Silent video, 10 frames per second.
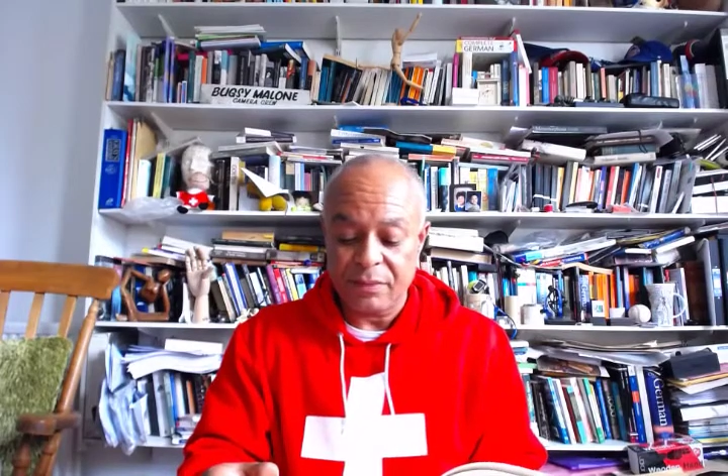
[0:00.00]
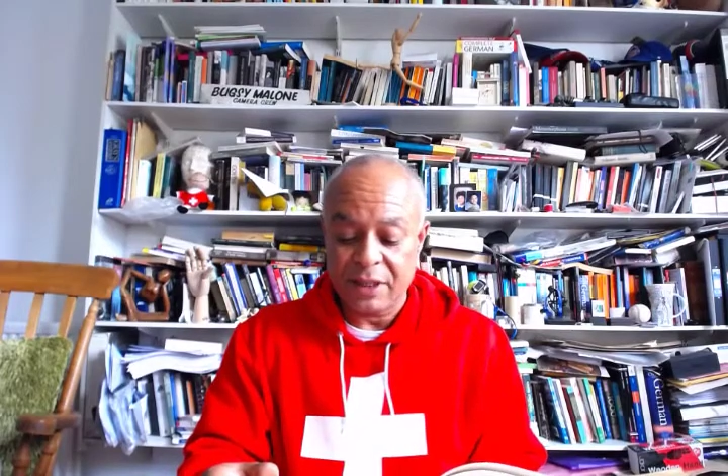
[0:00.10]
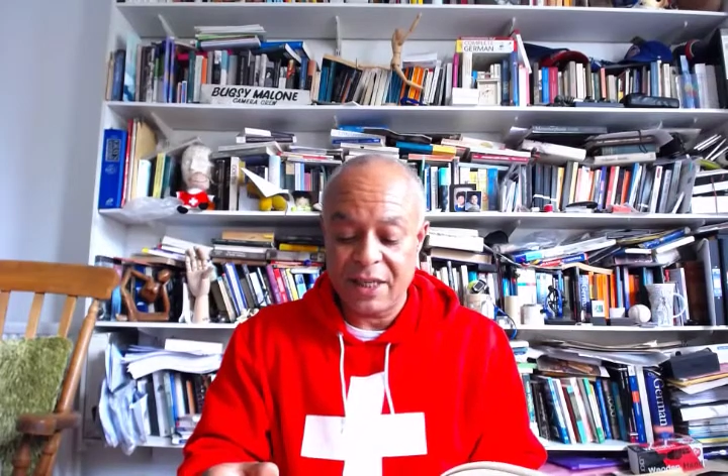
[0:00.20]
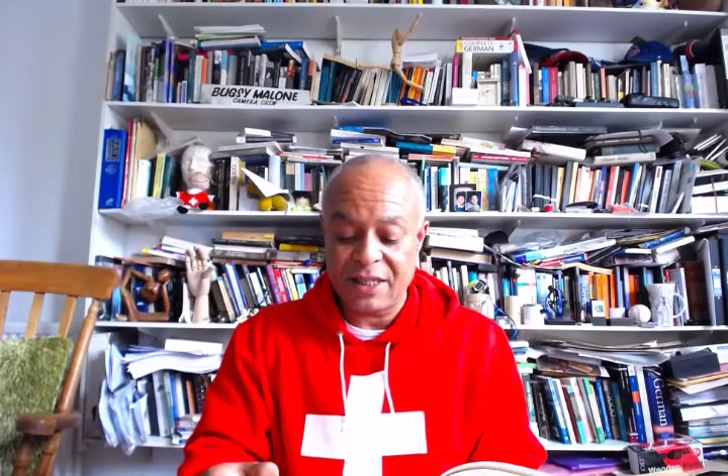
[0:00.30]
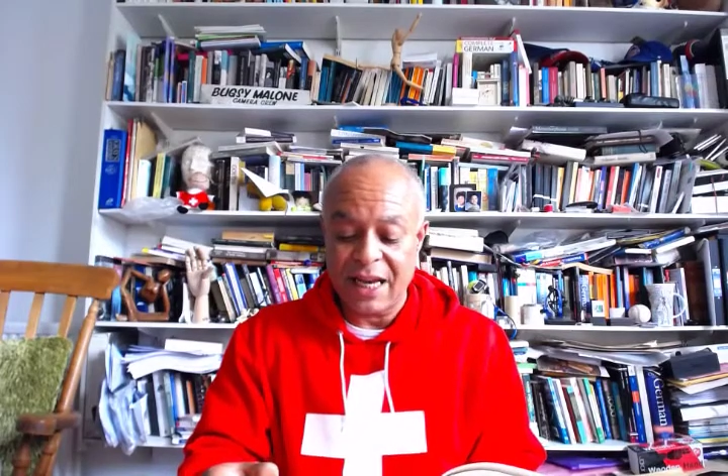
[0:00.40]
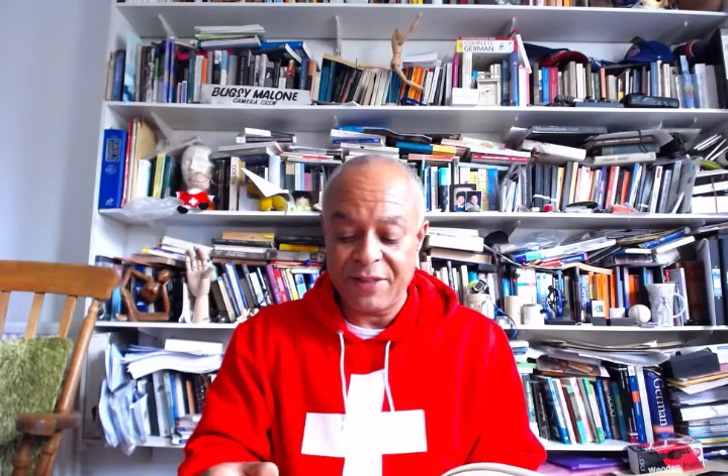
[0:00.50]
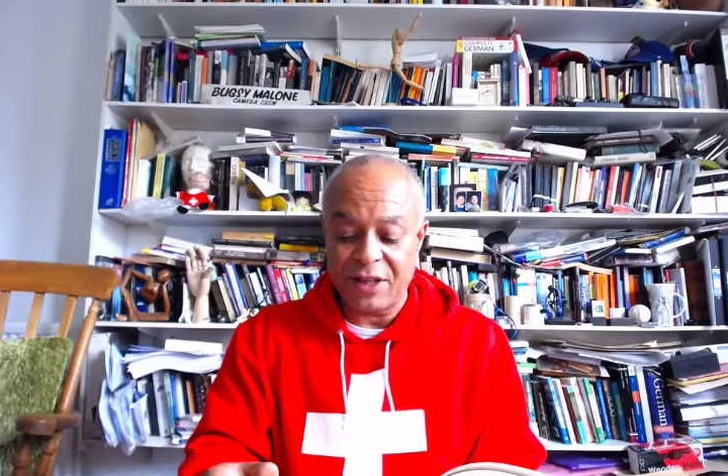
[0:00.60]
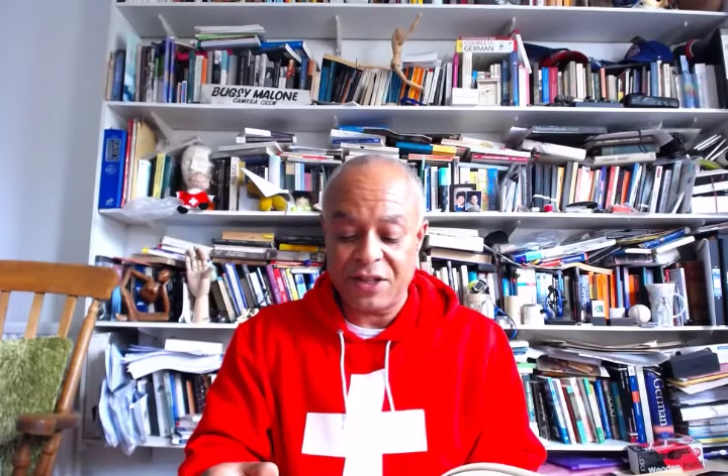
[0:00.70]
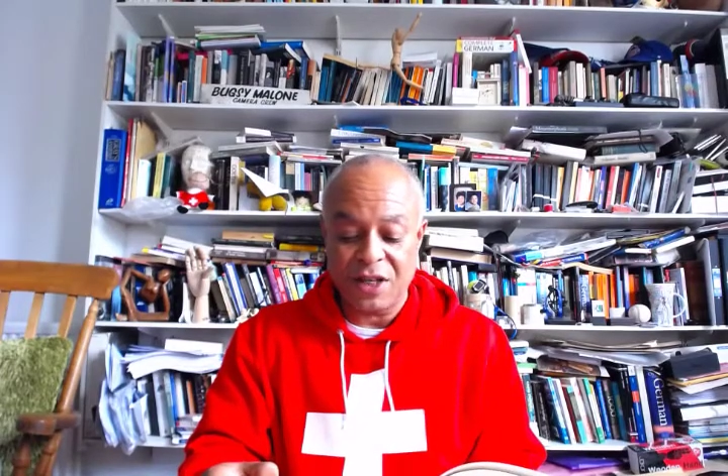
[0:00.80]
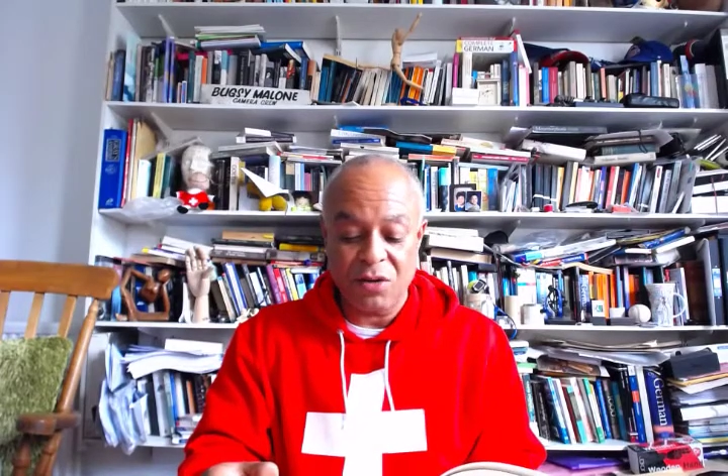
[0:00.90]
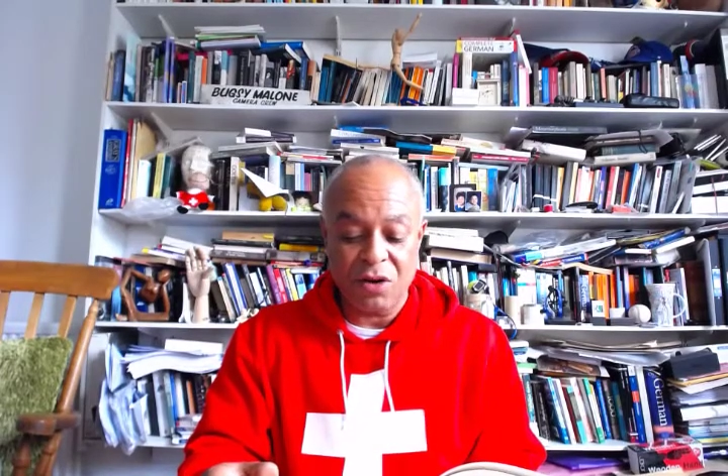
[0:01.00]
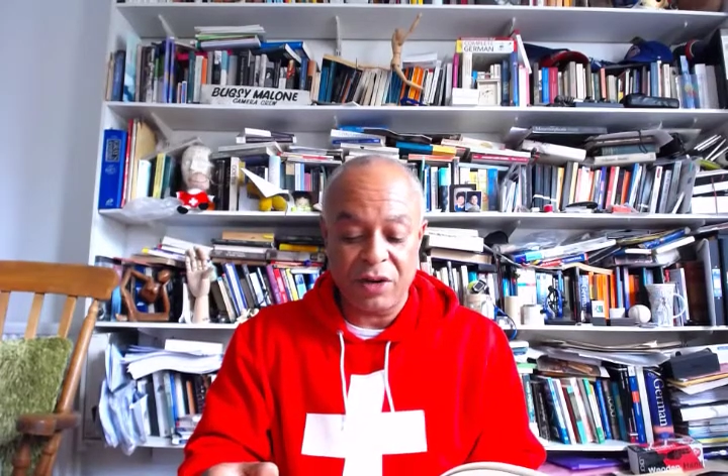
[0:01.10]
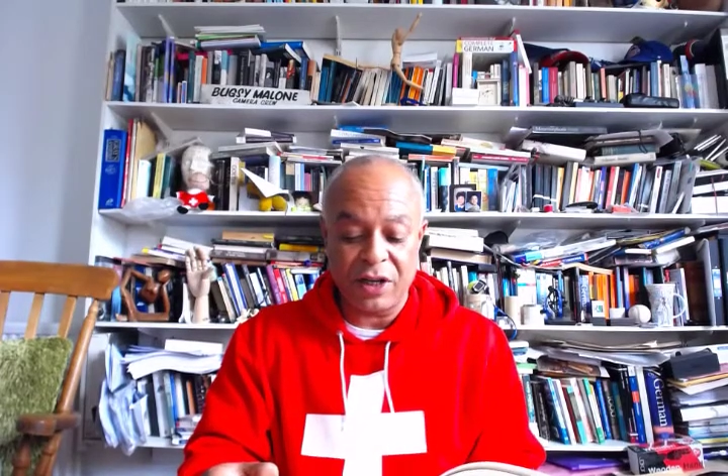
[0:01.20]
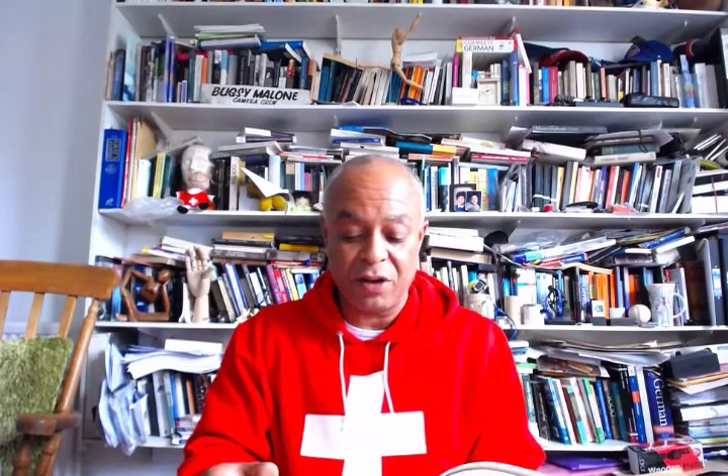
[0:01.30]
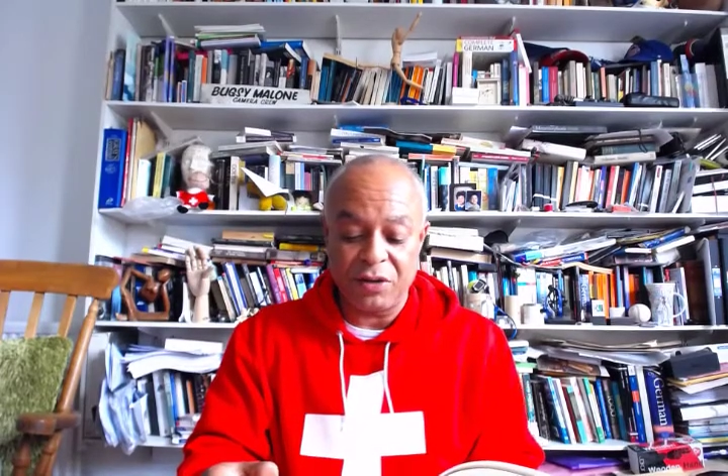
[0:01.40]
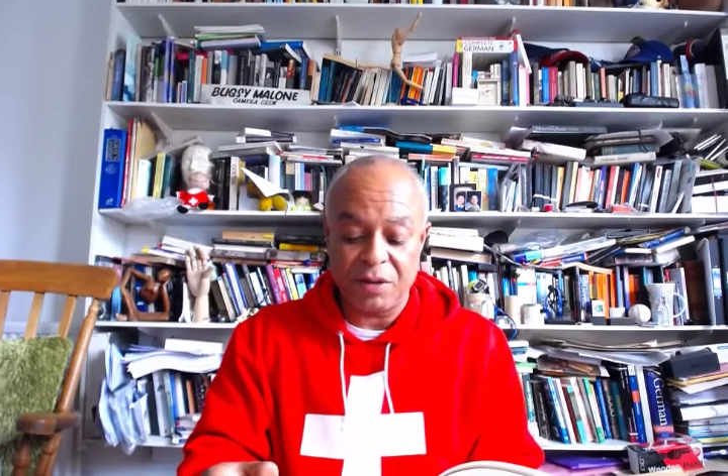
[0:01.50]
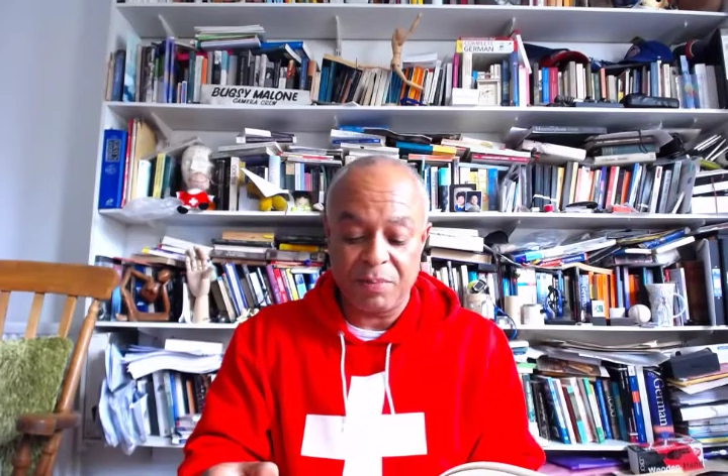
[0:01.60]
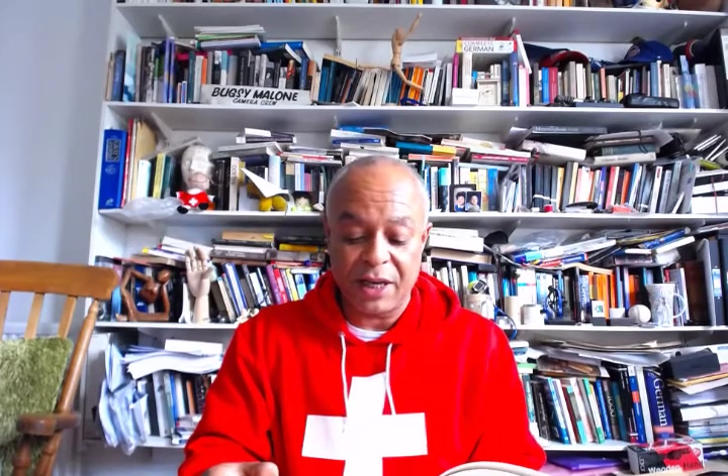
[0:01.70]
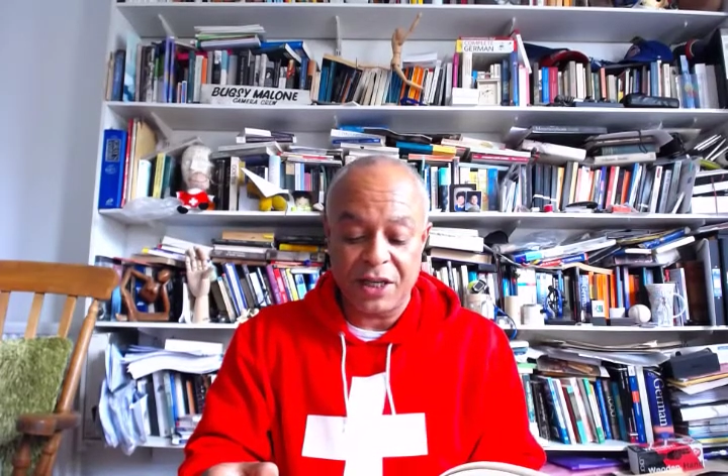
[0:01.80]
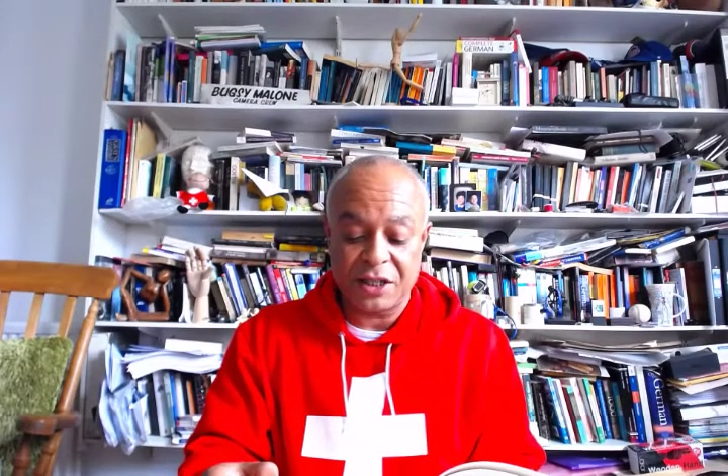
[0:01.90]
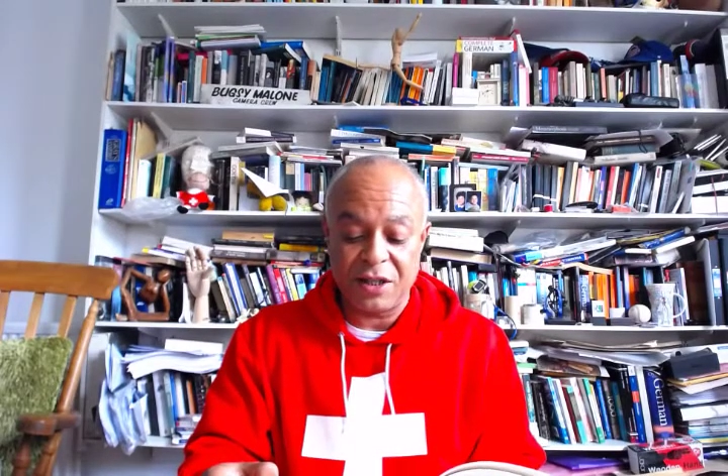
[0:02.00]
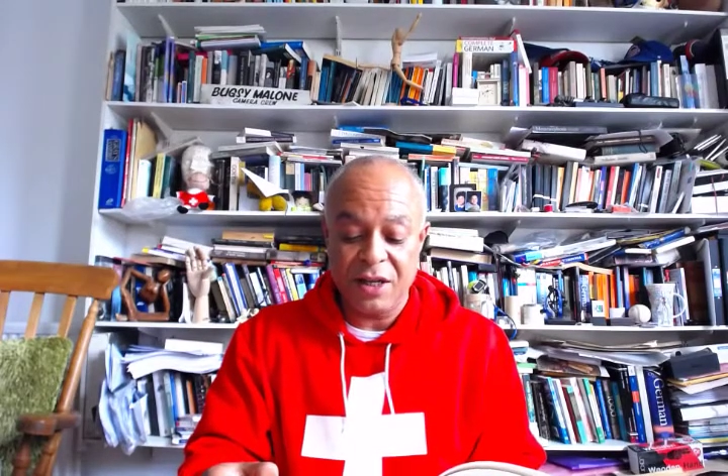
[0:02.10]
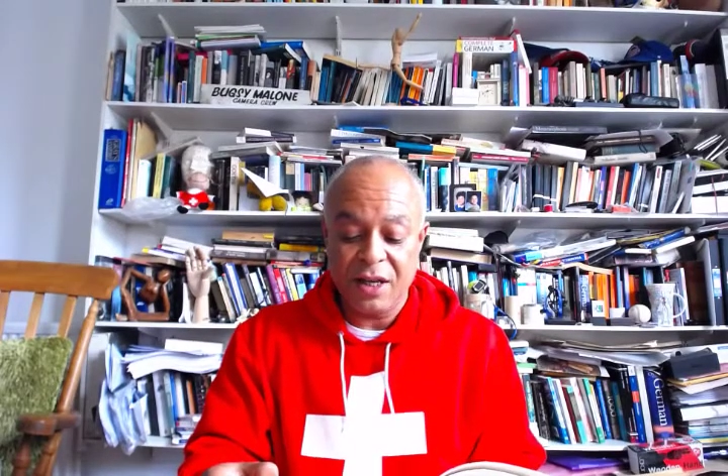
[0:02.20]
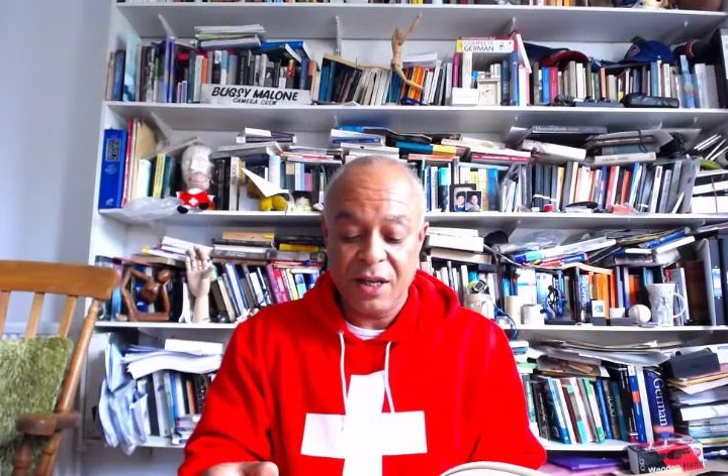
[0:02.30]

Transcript: He sat there so long in contemplation